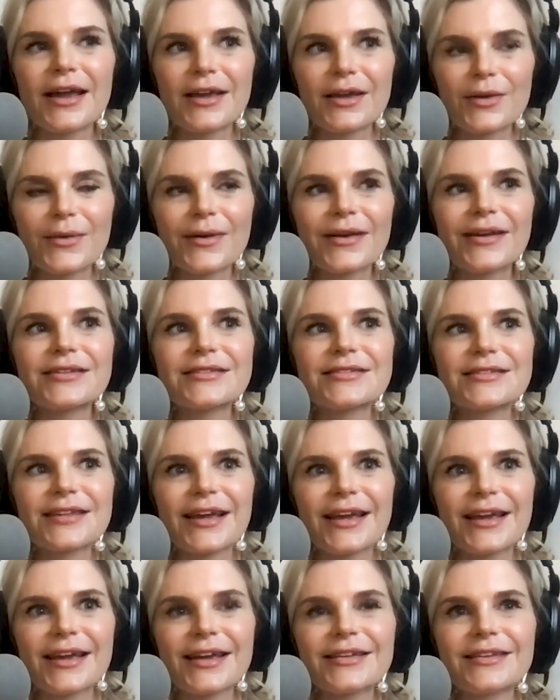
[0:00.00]
I hear what you're
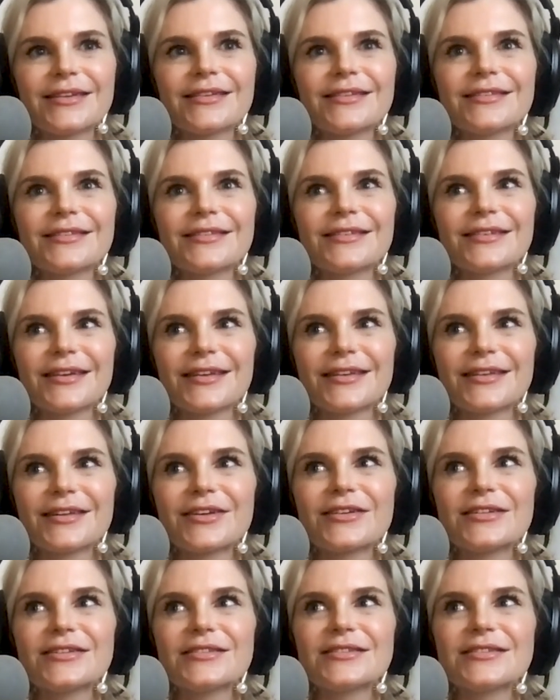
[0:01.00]
saying, and
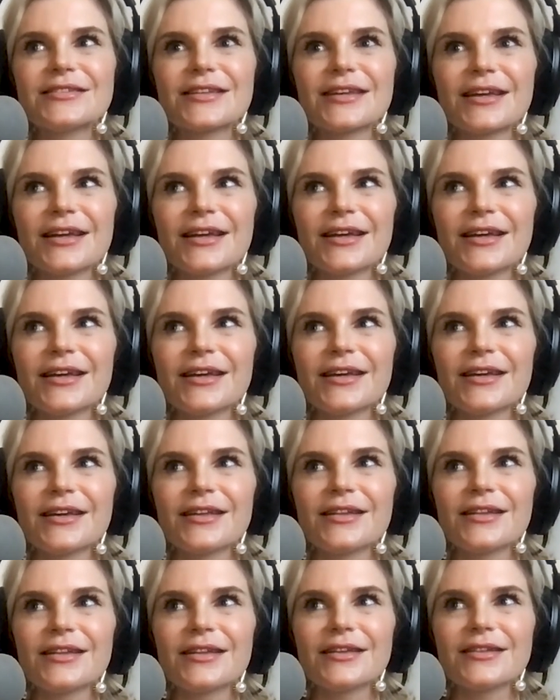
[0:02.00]
there is,
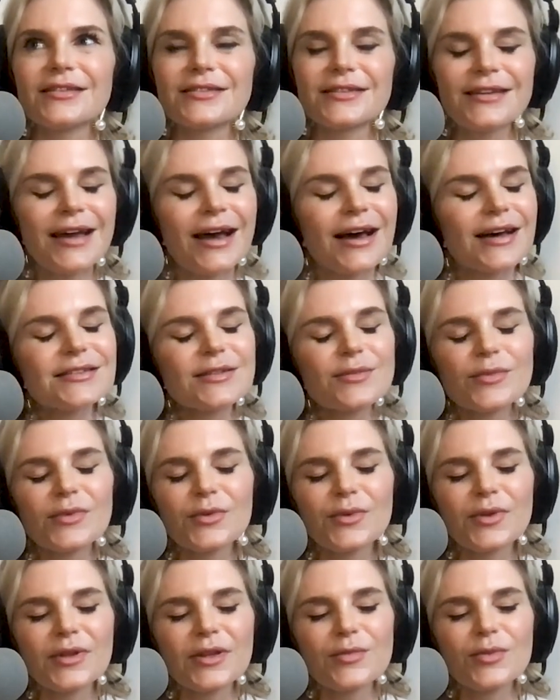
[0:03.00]
something
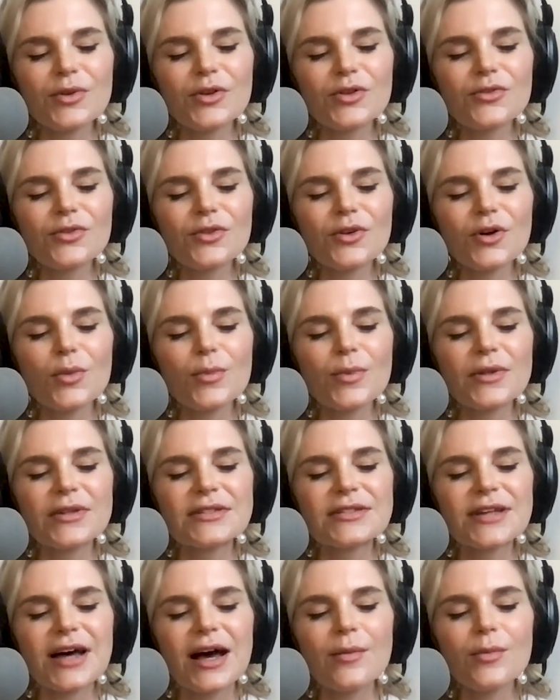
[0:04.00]
really beautiful
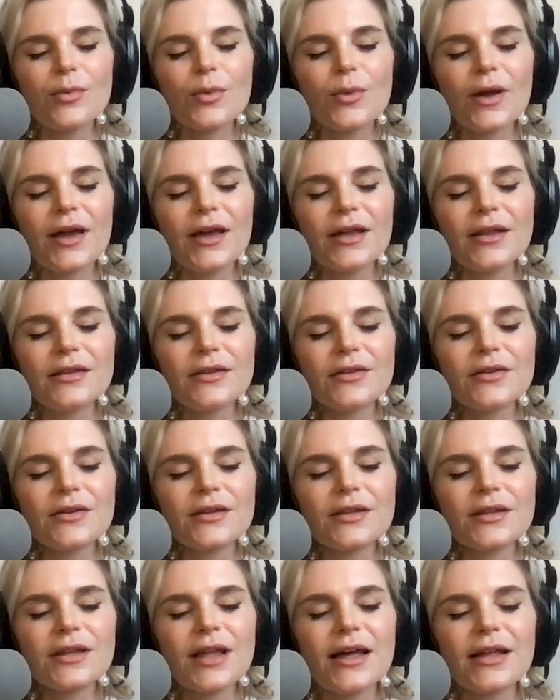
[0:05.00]
opens up when you
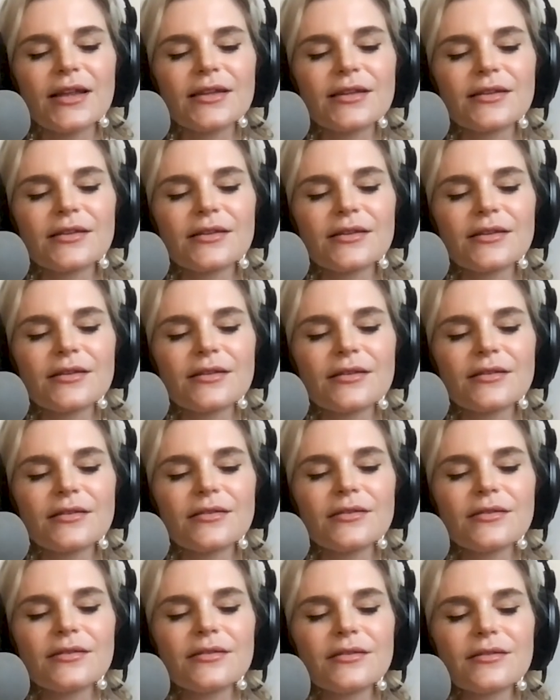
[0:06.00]
can let
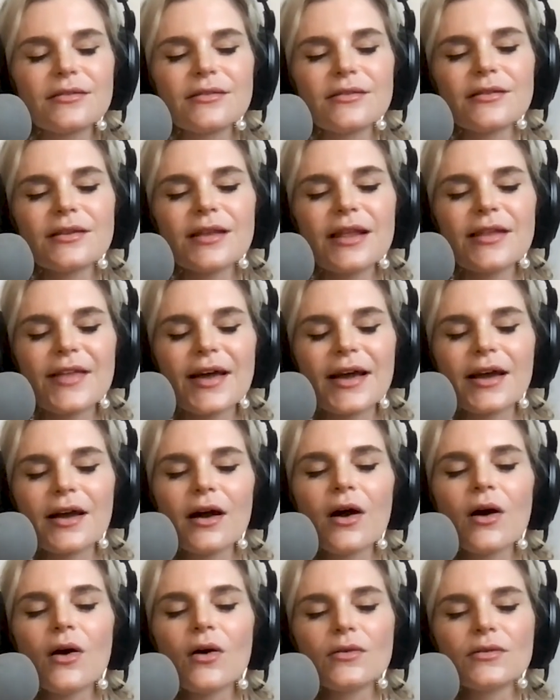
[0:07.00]
that
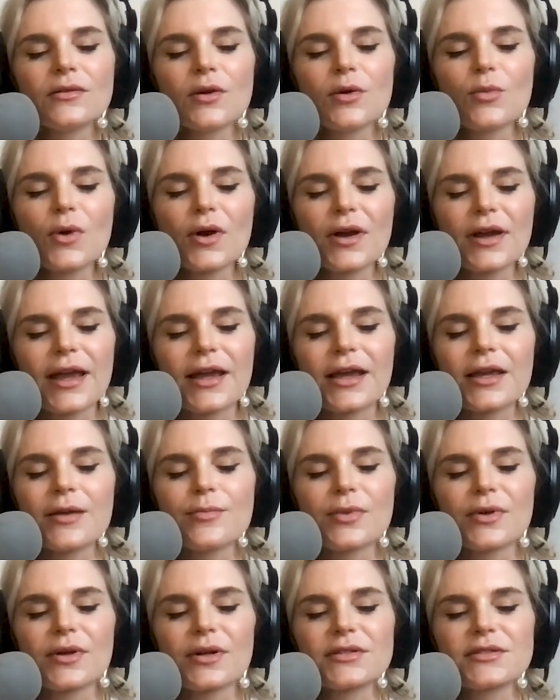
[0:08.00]
go. No more
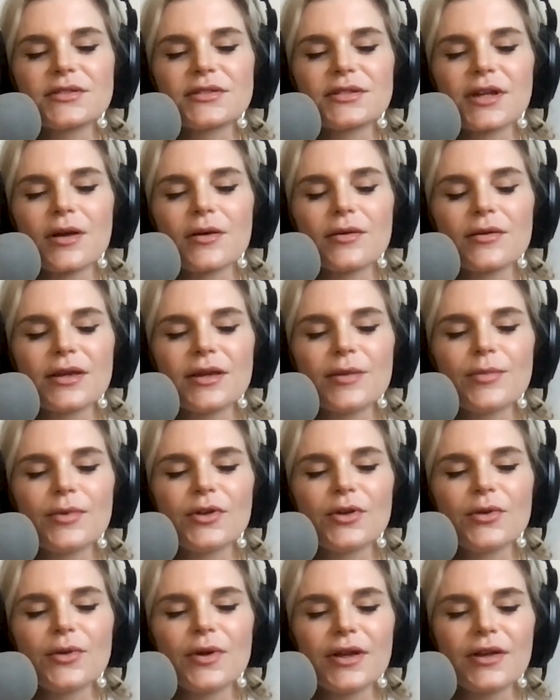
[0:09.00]
gatekeepers keeping
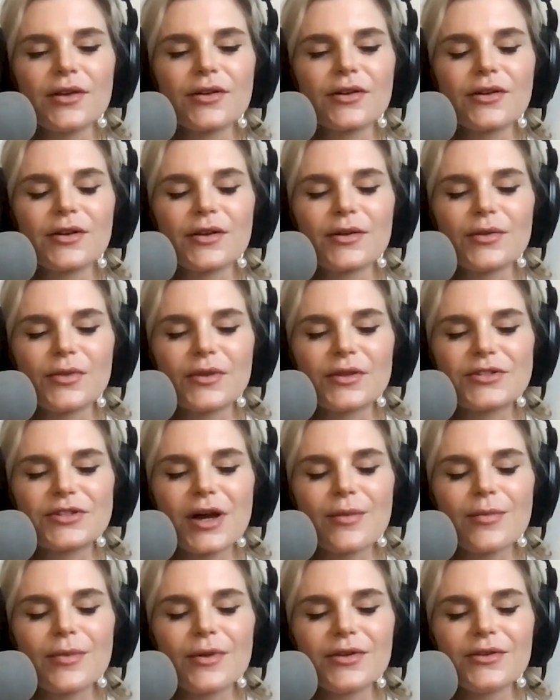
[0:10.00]
you in or the
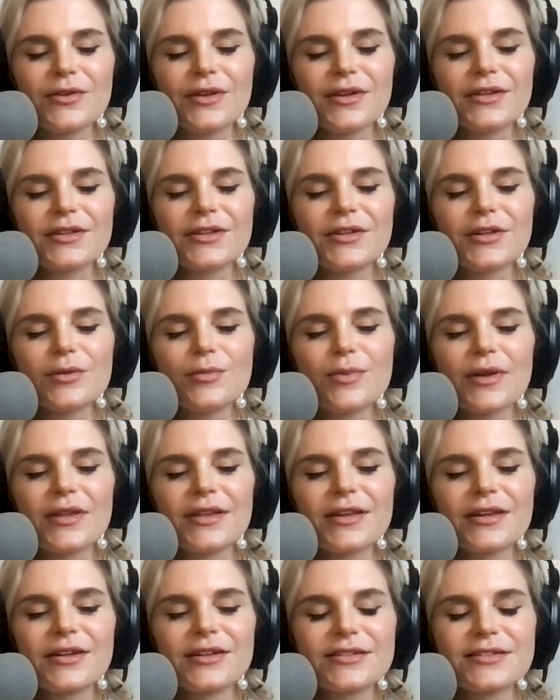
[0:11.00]
job that you need to do, but
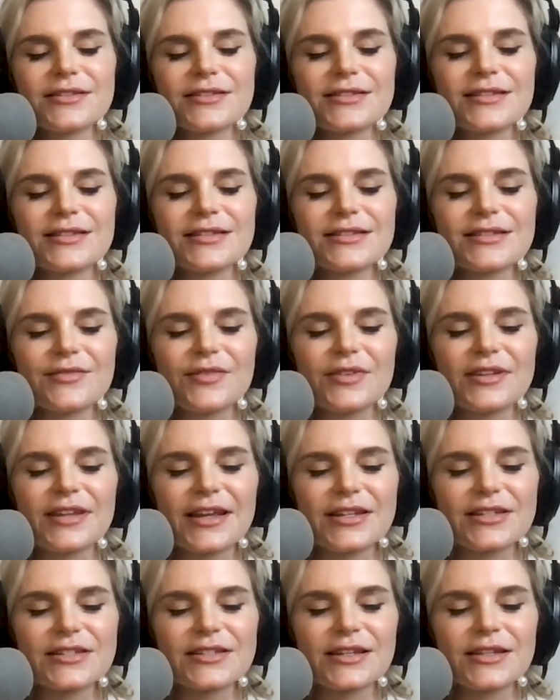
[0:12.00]
there is this
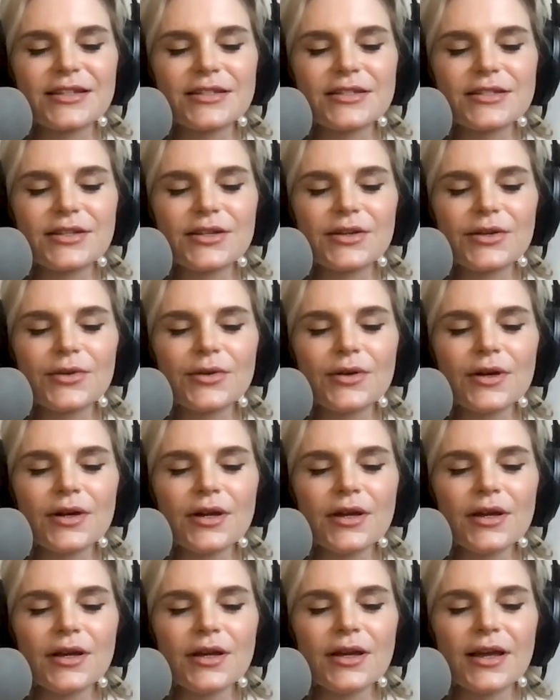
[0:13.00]
invitation to
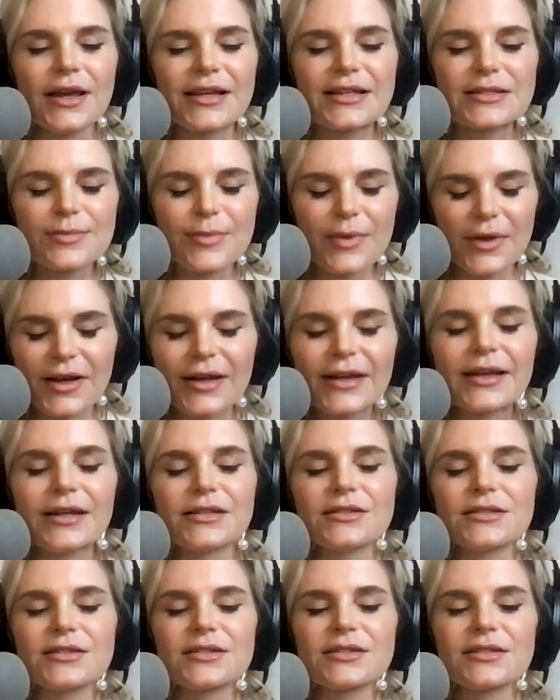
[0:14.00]

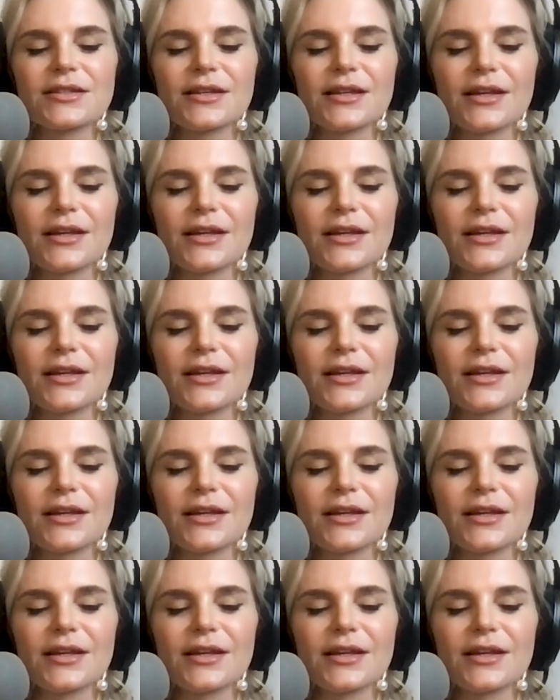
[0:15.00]
experience